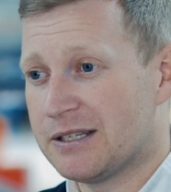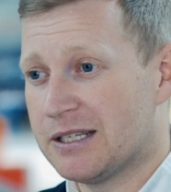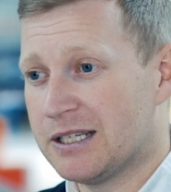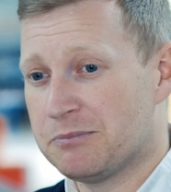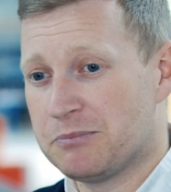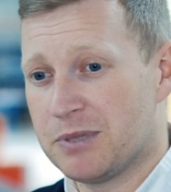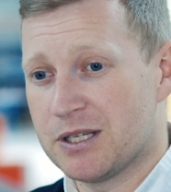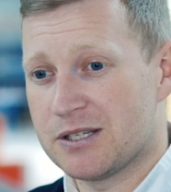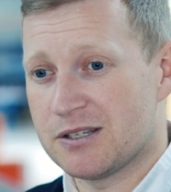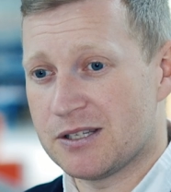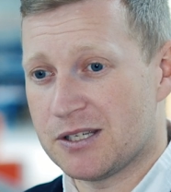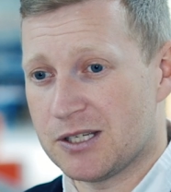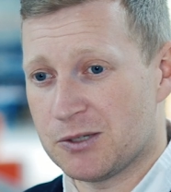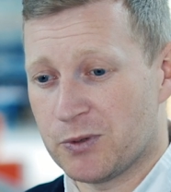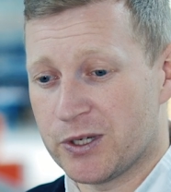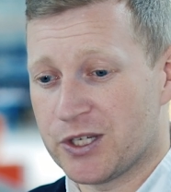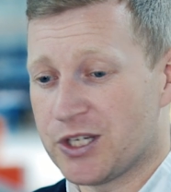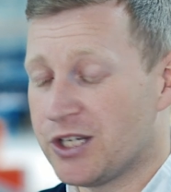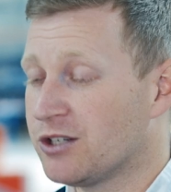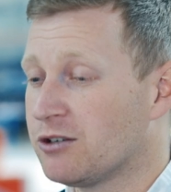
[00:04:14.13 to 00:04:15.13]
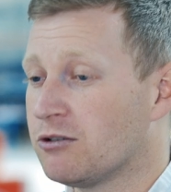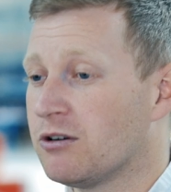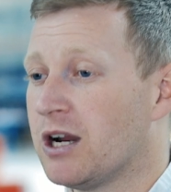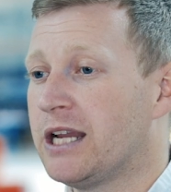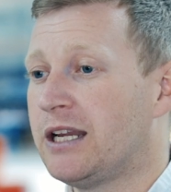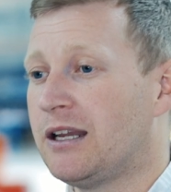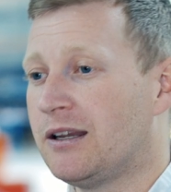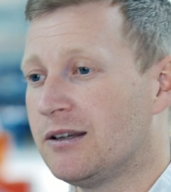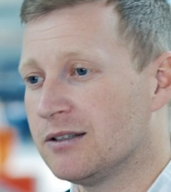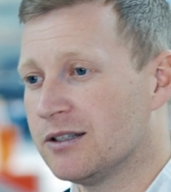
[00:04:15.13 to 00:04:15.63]
in businesses, which is
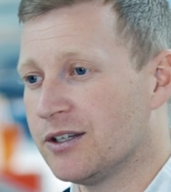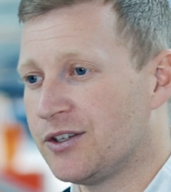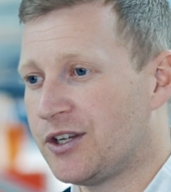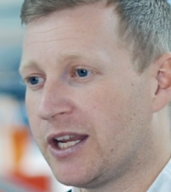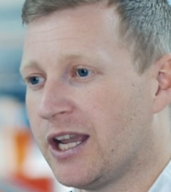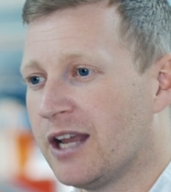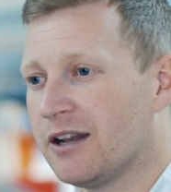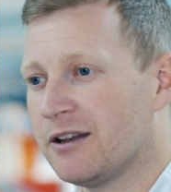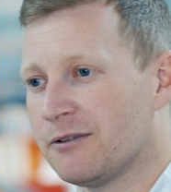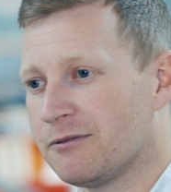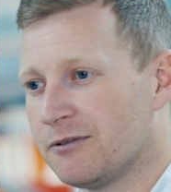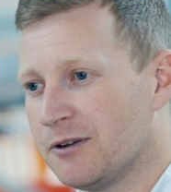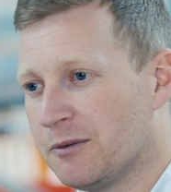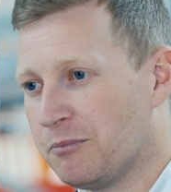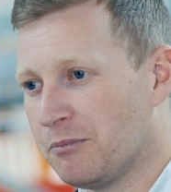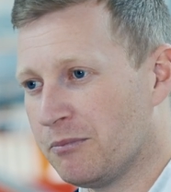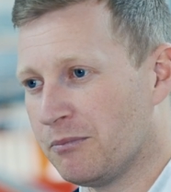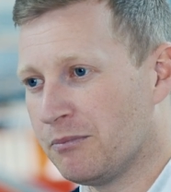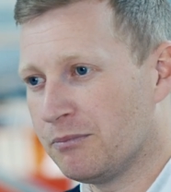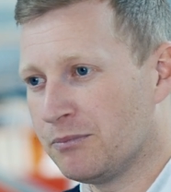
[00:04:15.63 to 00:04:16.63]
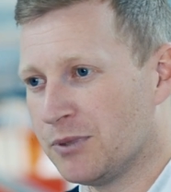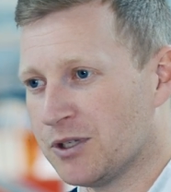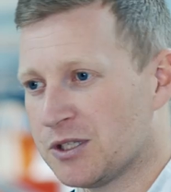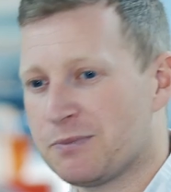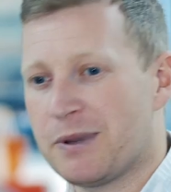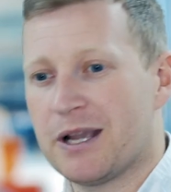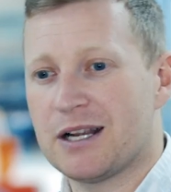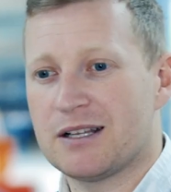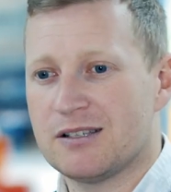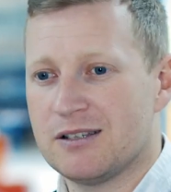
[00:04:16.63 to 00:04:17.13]
great because you get different
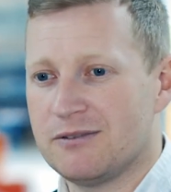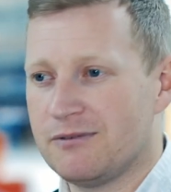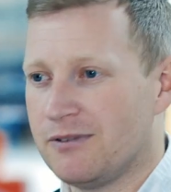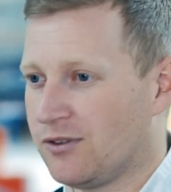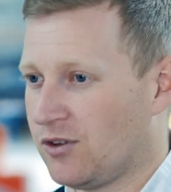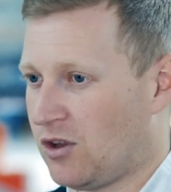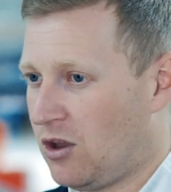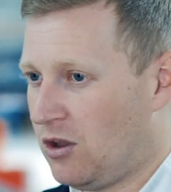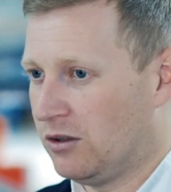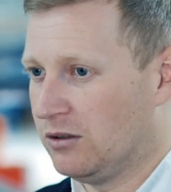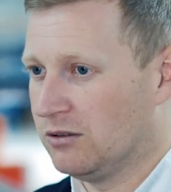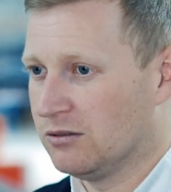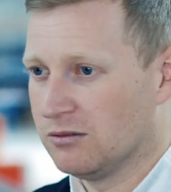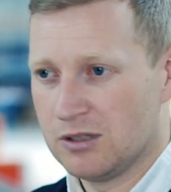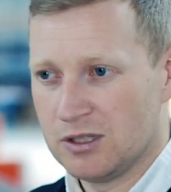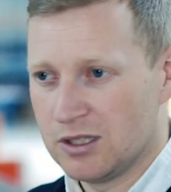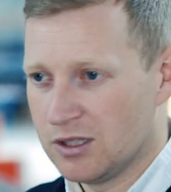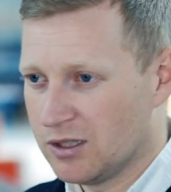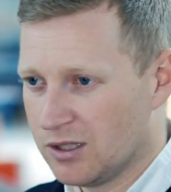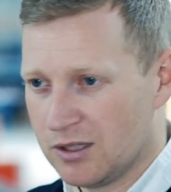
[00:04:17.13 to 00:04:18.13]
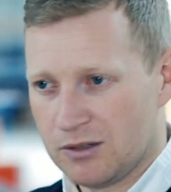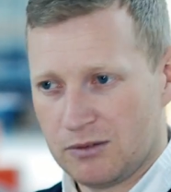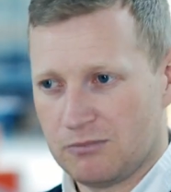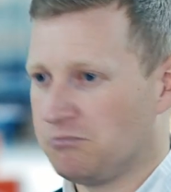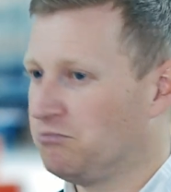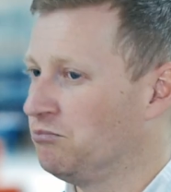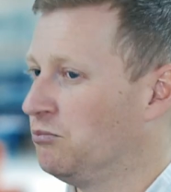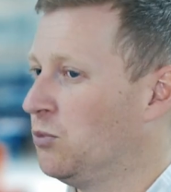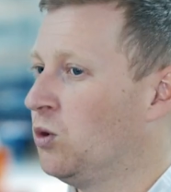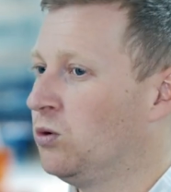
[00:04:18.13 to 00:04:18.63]
perspectives on
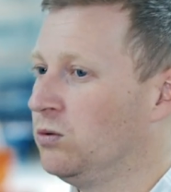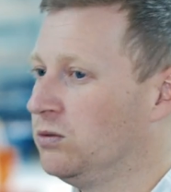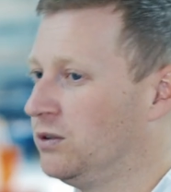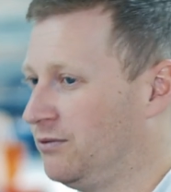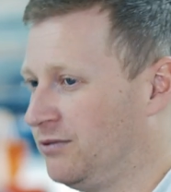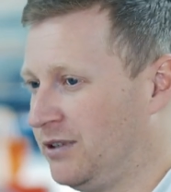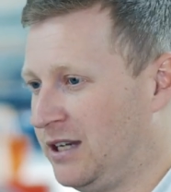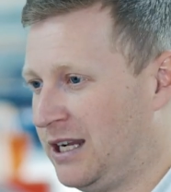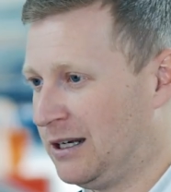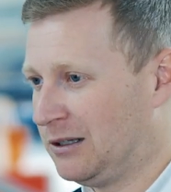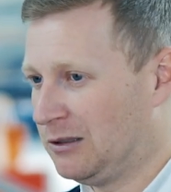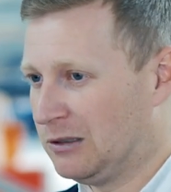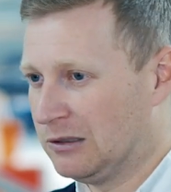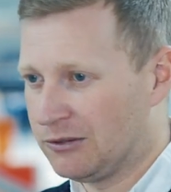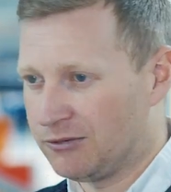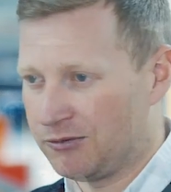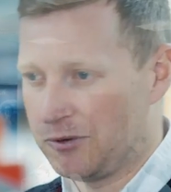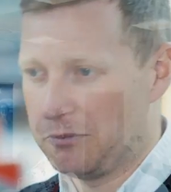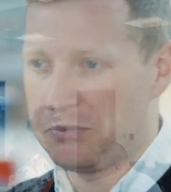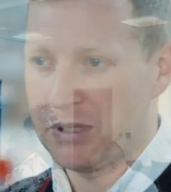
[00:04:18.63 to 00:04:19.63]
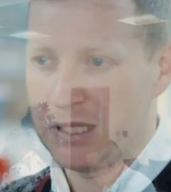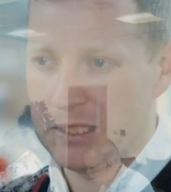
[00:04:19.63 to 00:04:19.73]
all different angles, from